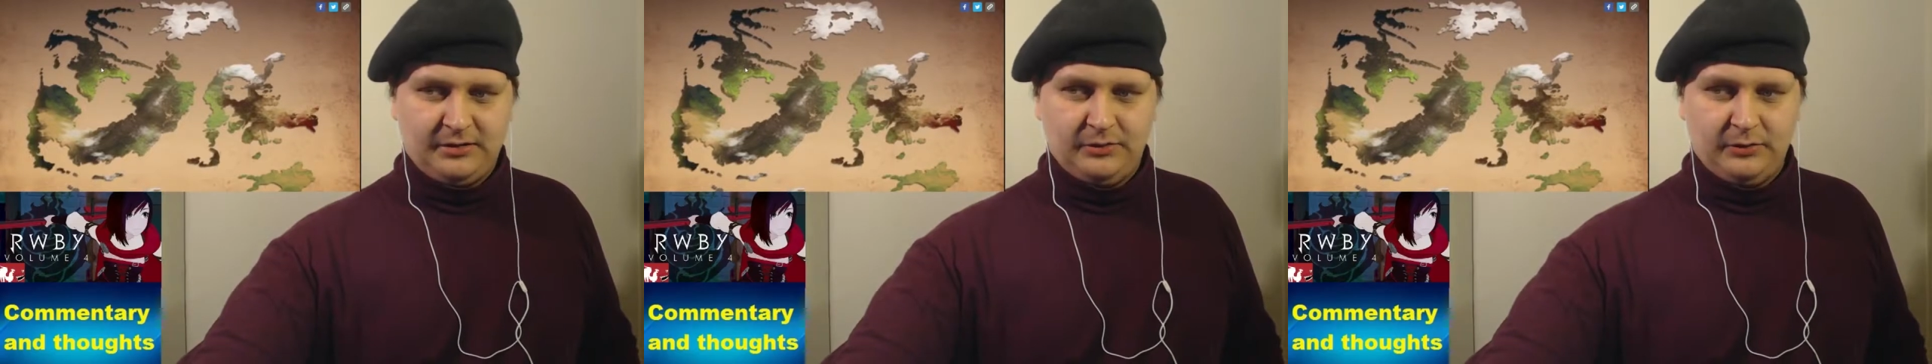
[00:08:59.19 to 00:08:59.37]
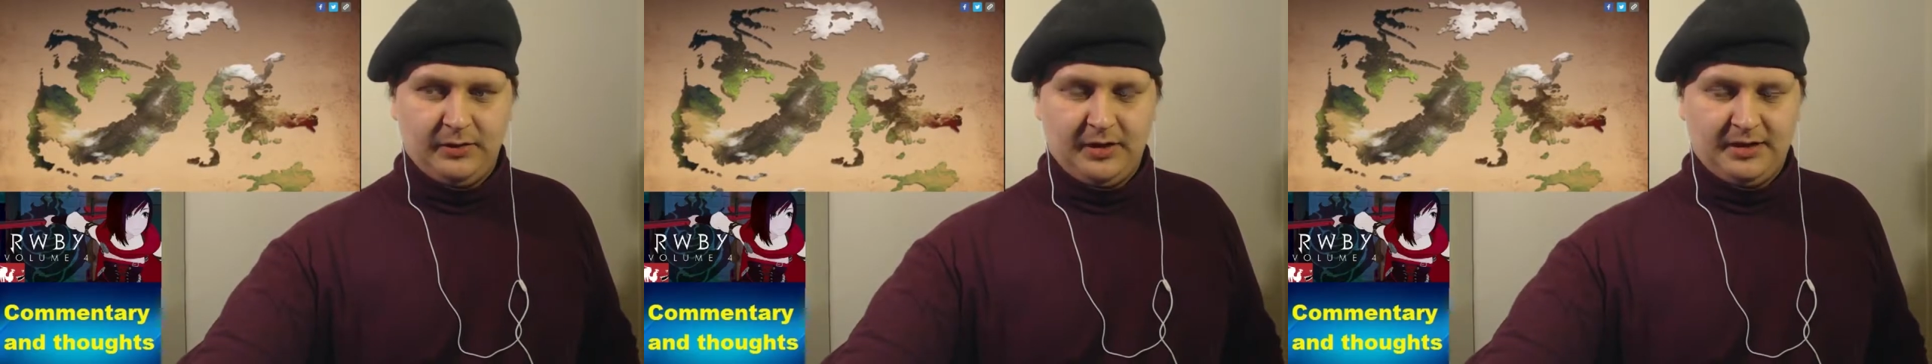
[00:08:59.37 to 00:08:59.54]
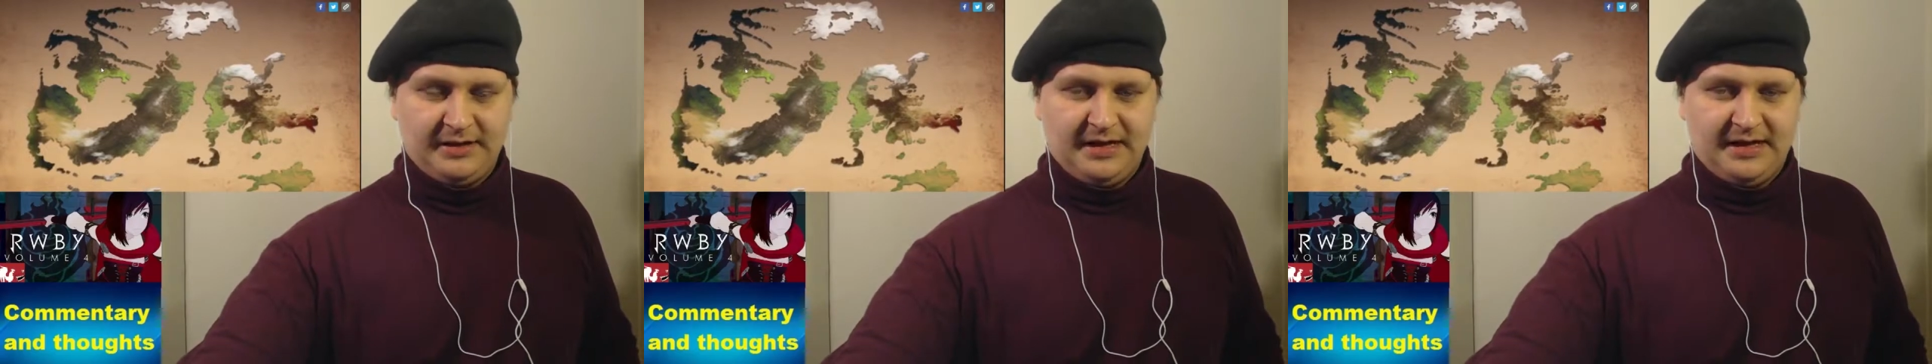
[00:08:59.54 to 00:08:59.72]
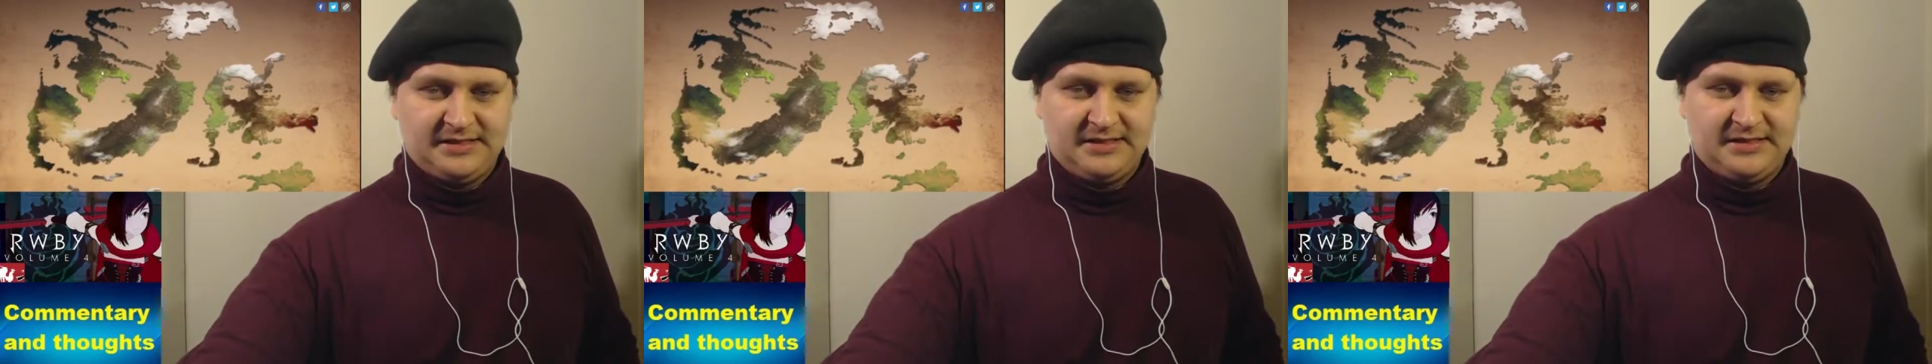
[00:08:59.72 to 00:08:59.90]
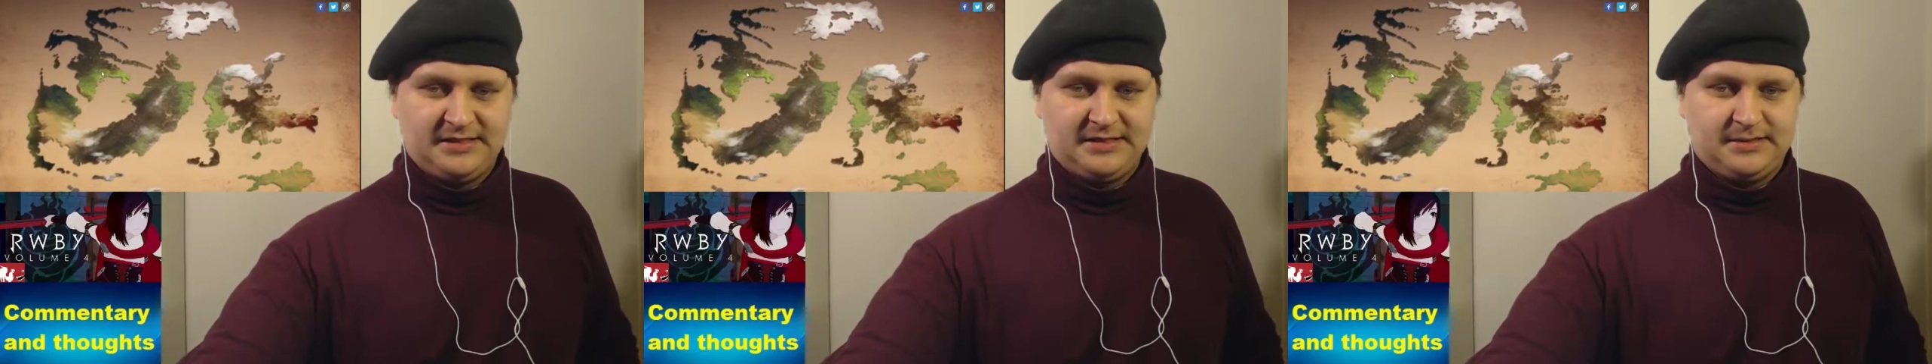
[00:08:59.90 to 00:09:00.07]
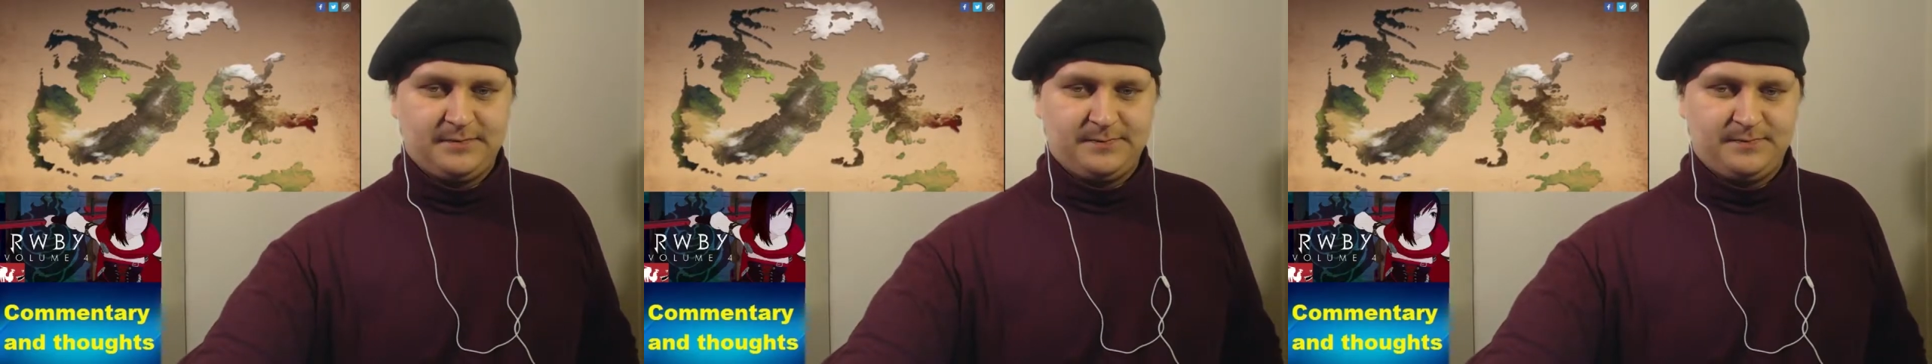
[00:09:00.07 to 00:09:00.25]
two and
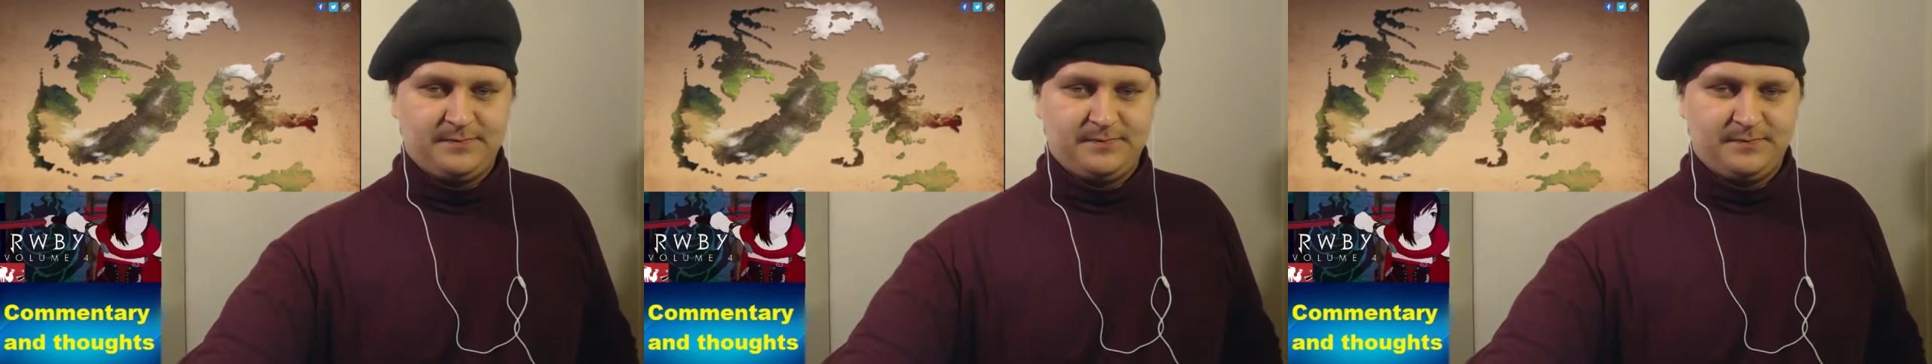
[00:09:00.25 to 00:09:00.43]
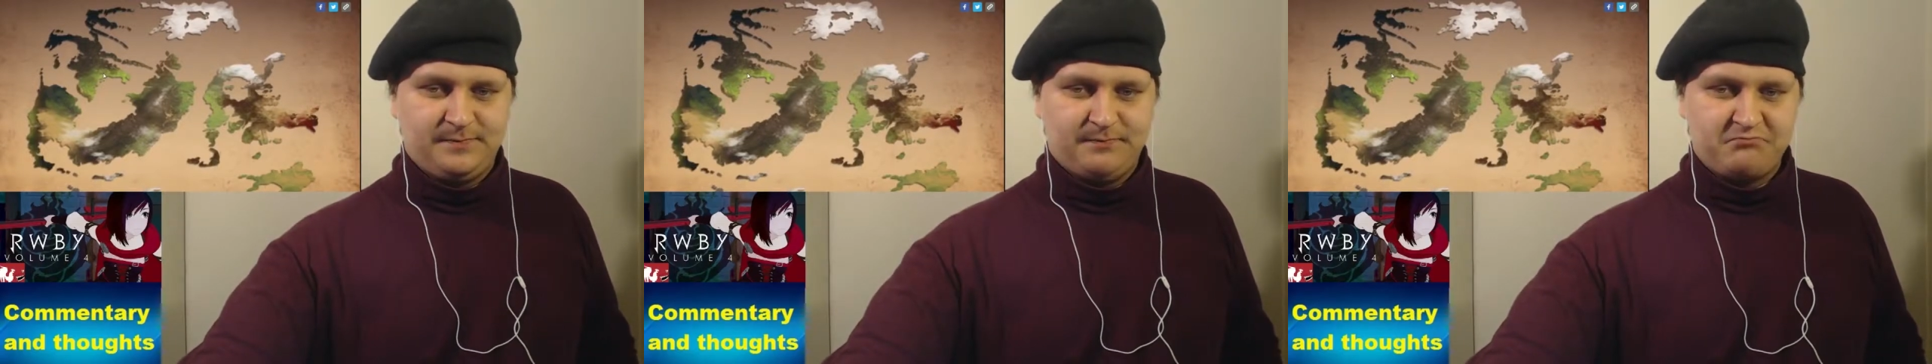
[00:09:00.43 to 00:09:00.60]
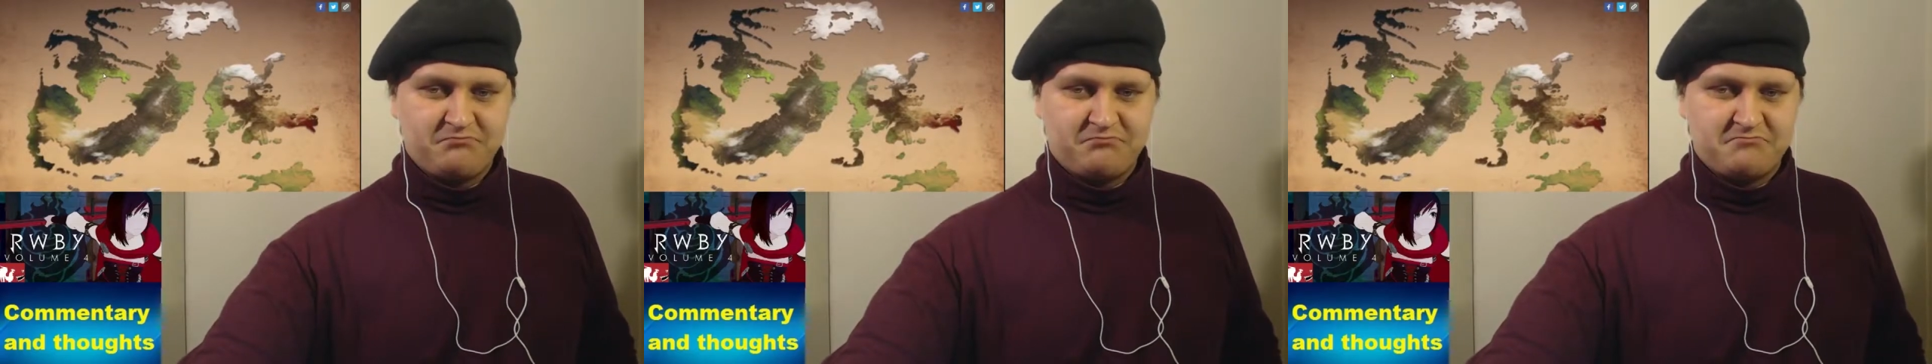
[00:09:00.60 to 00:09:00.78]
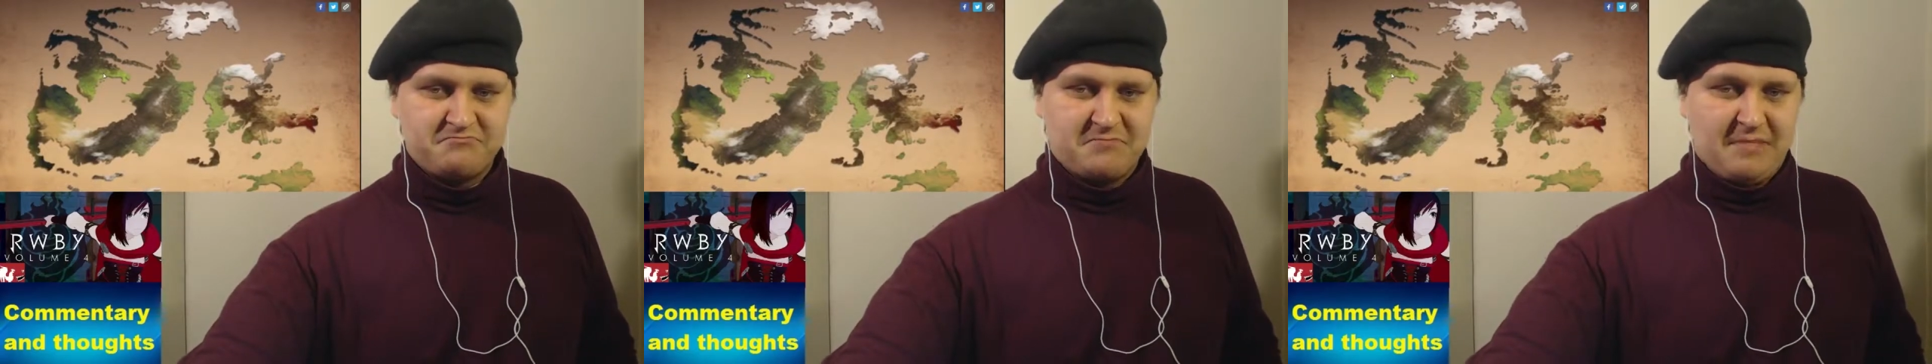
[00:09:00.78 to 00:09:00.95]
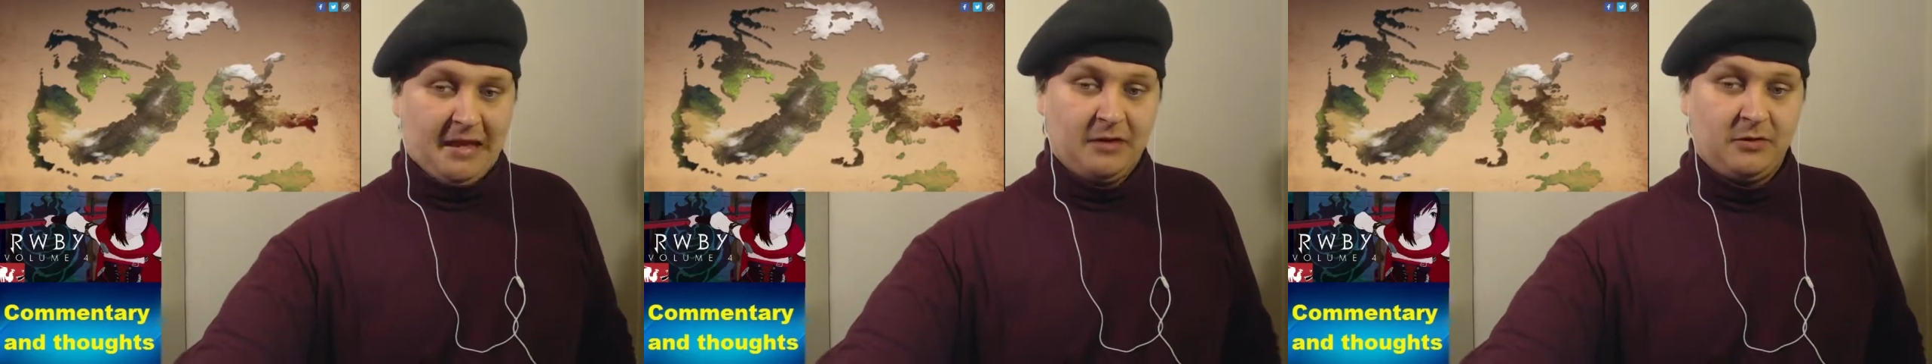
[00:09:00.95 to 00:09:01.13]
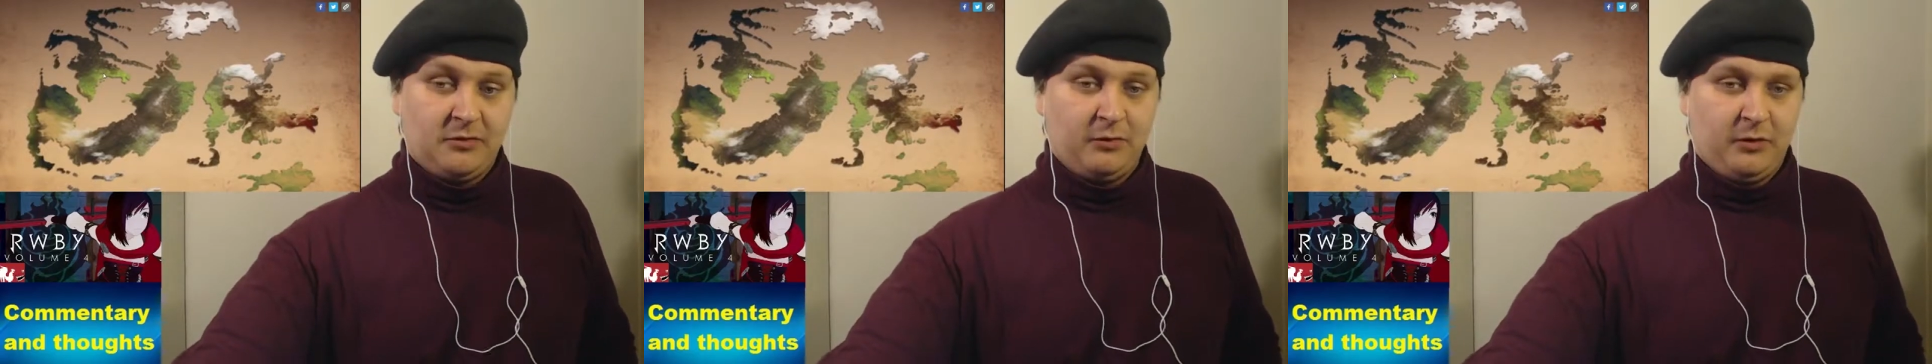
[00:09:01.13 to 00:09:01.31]
that's good